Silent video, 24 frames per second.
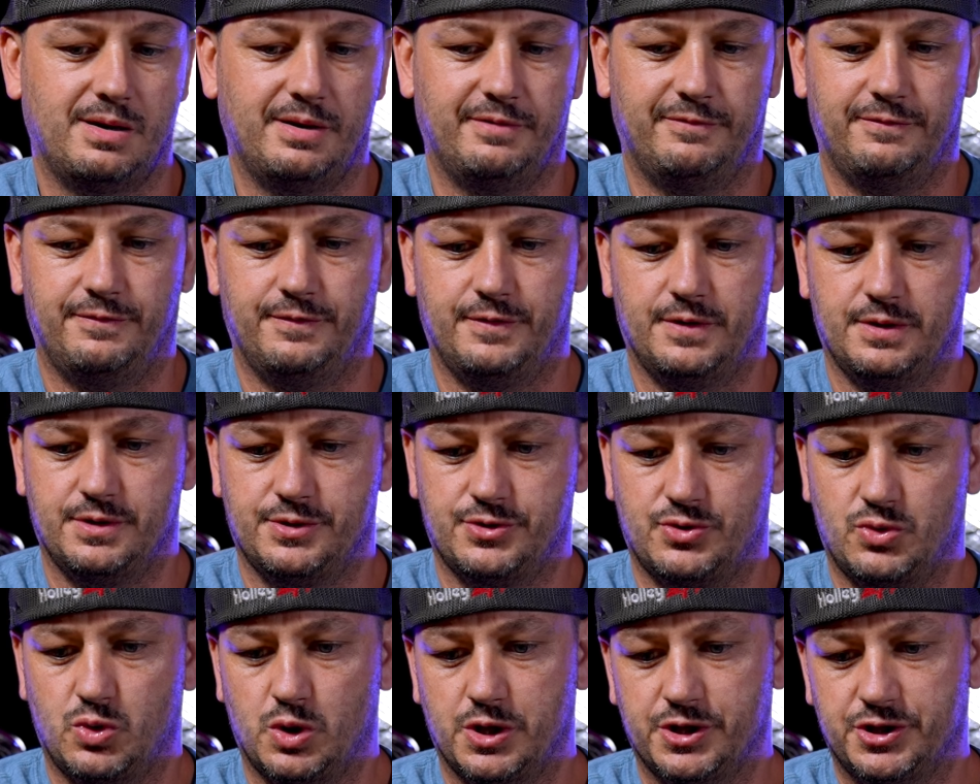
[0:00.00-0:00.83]
right,
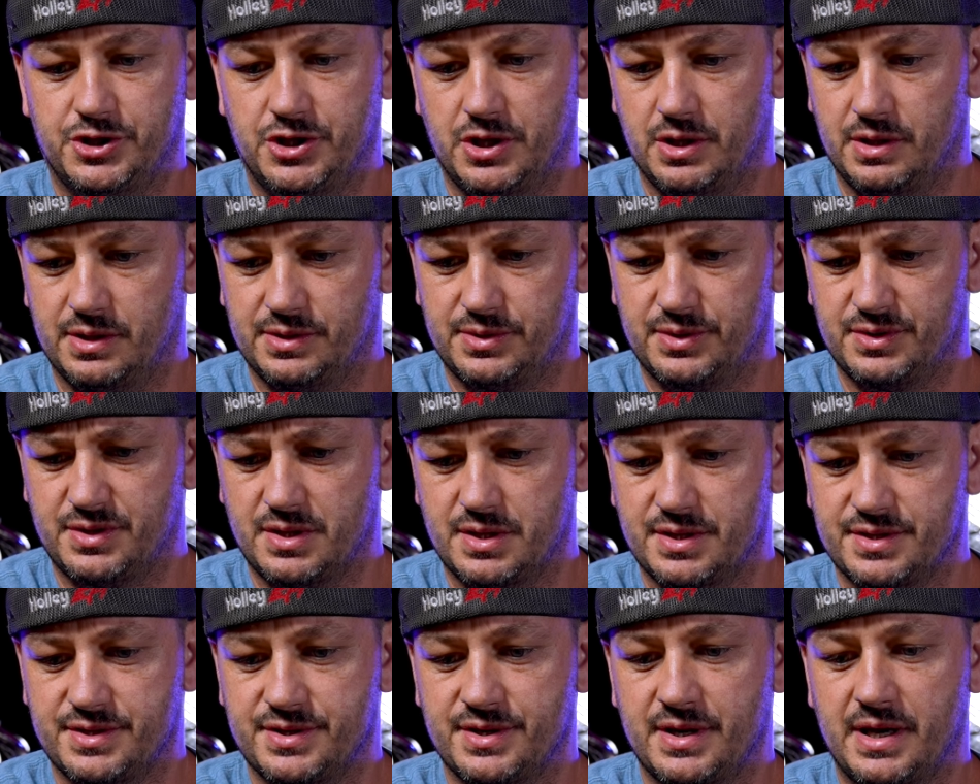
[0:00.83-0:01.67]
first question. This was on
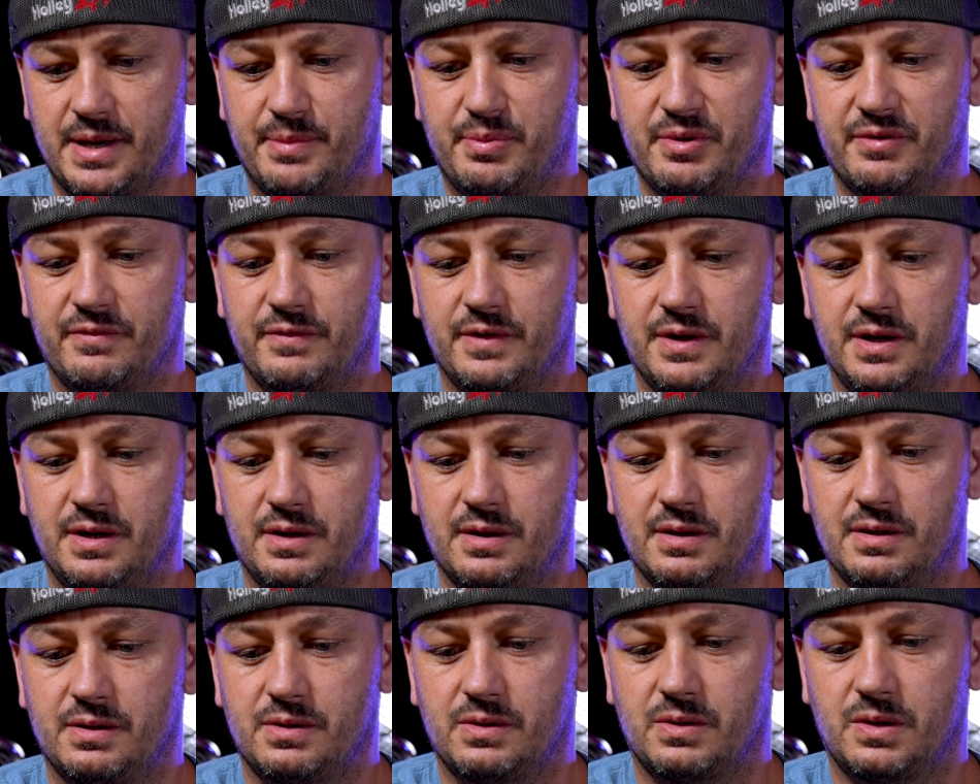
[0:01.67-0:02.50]
a sniper
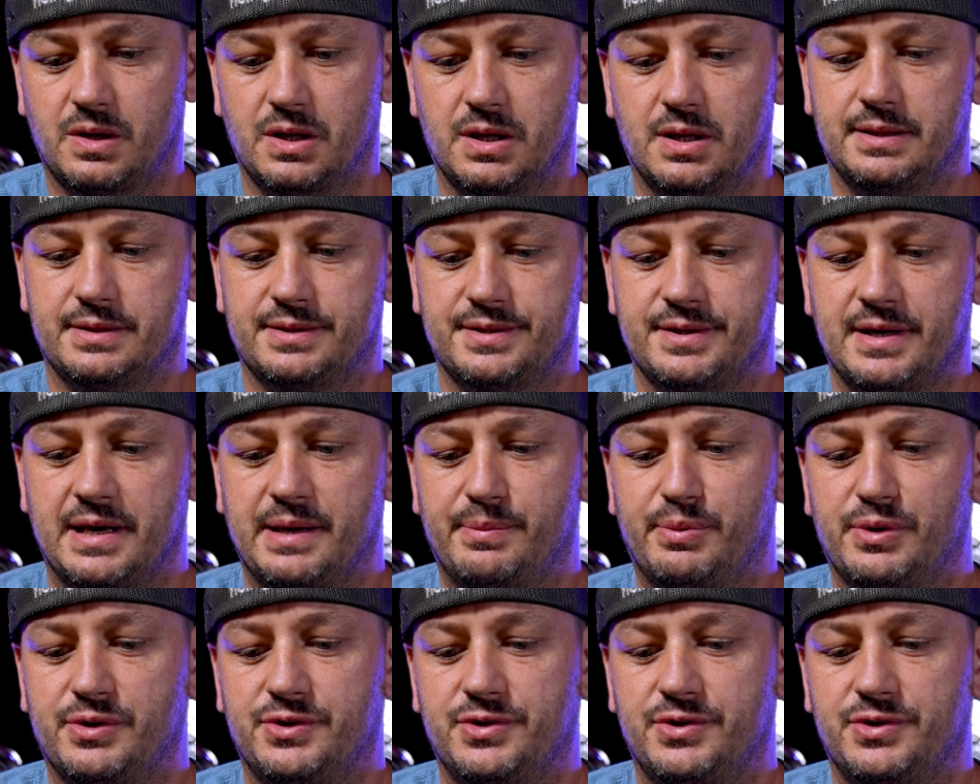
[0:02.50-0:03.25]
video. Is Sniper